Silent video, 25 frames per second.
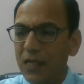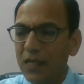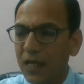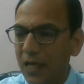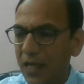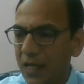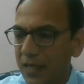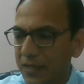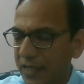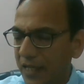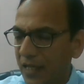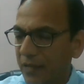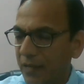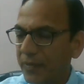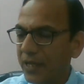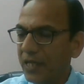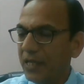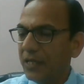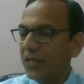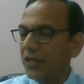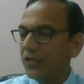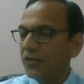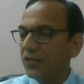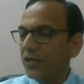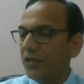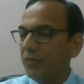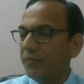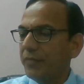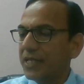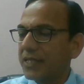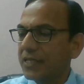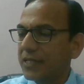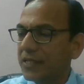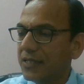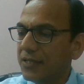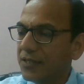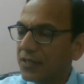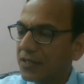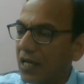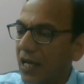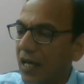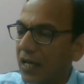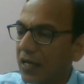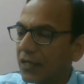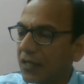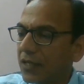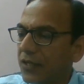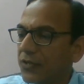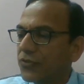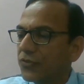Sedimentation basins
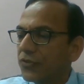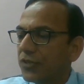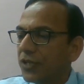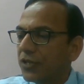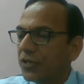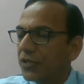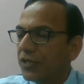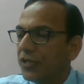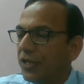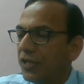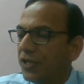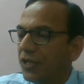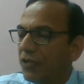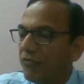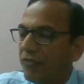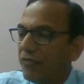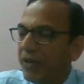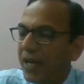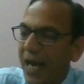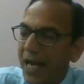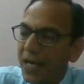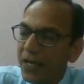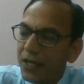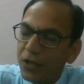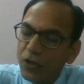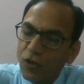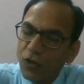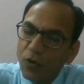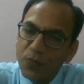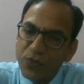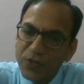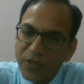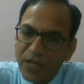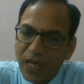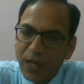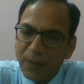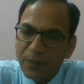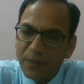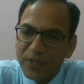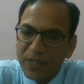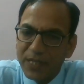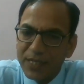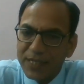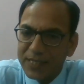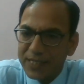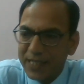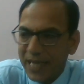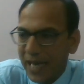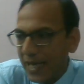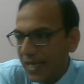are constructed in a variety of shapes
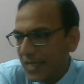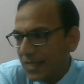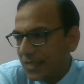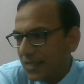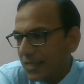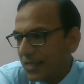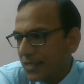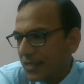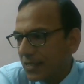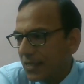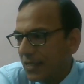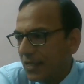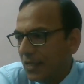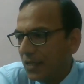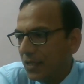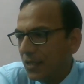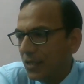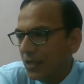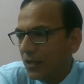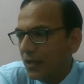and sizes,